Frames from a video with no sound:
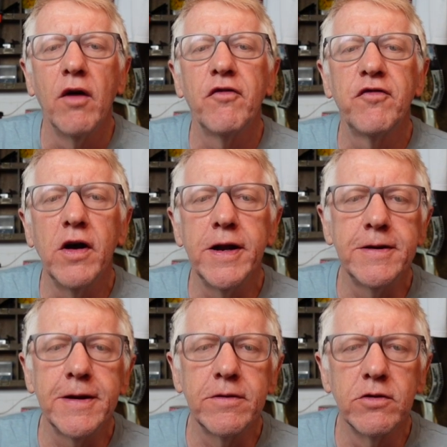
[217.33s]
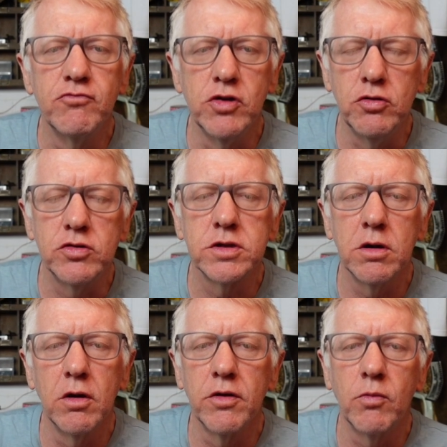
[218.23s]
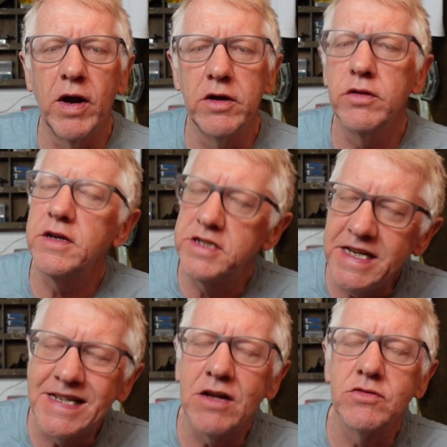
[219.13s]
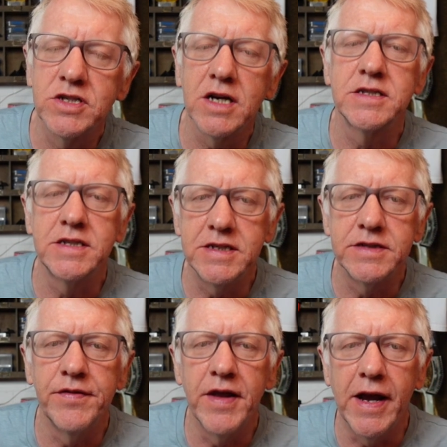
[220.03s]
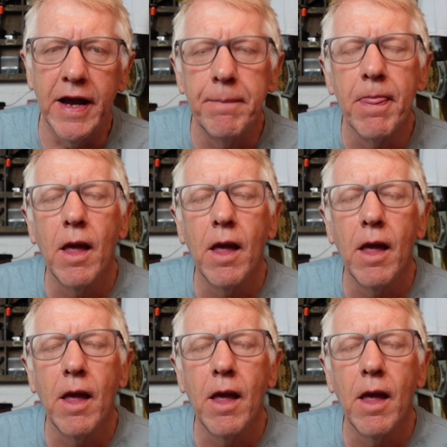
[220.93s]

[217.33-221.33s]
finding the route on the Wahoo, the detail just isn't there.